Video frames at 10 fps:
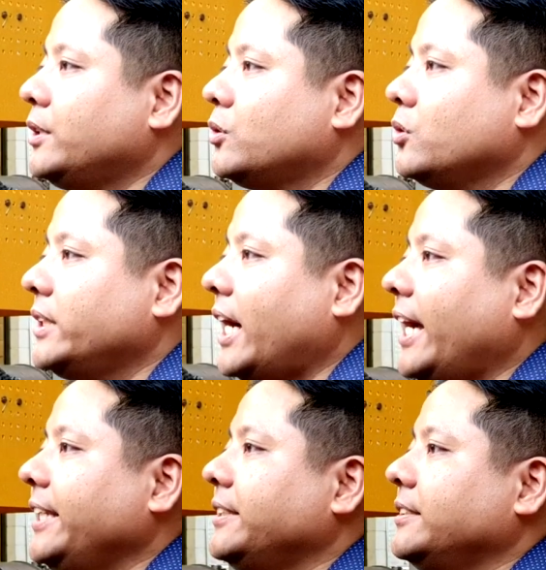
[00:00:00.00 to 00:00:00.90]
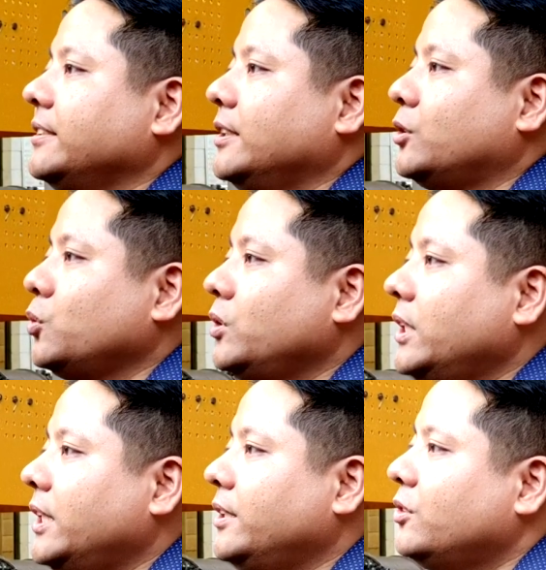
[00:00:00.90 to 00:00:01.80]
is to guide the
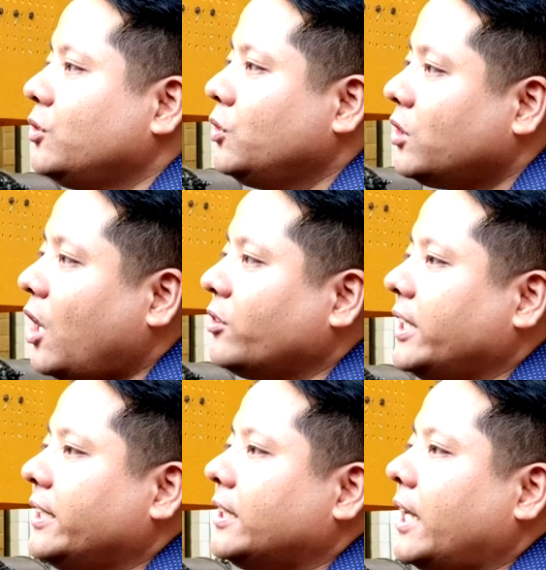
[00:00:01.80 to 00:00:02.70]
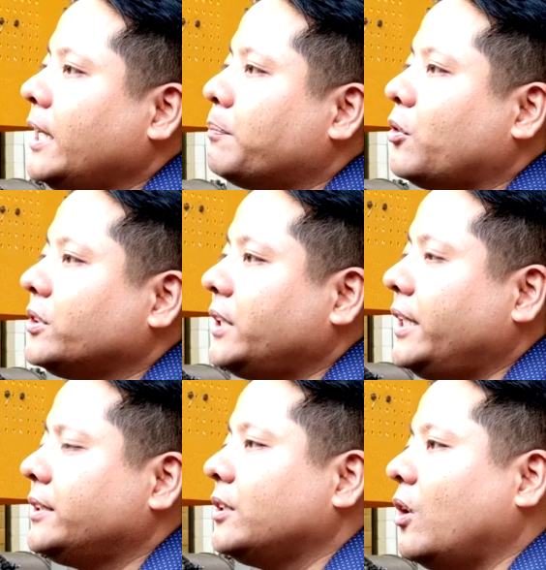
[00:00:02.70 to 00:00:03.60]
student throughout the entire
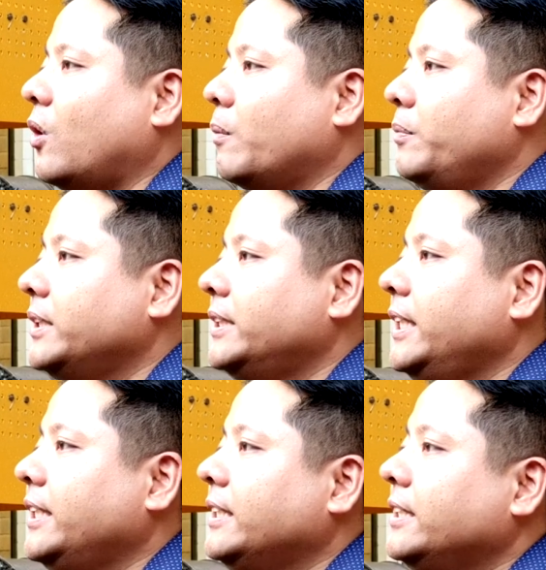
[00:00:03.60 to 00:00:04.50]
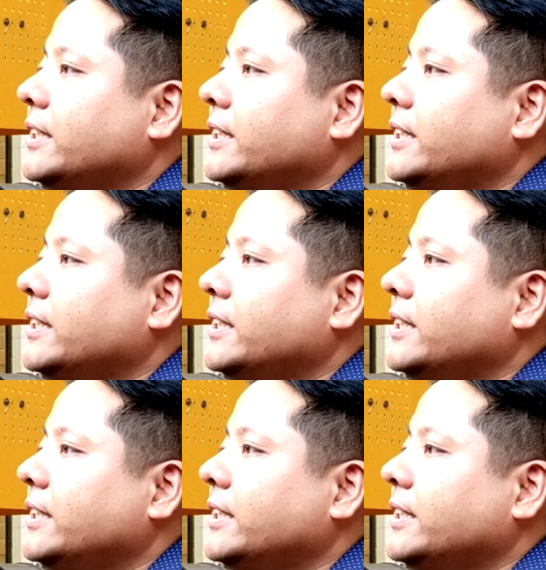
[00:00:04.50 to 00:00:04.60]
process of building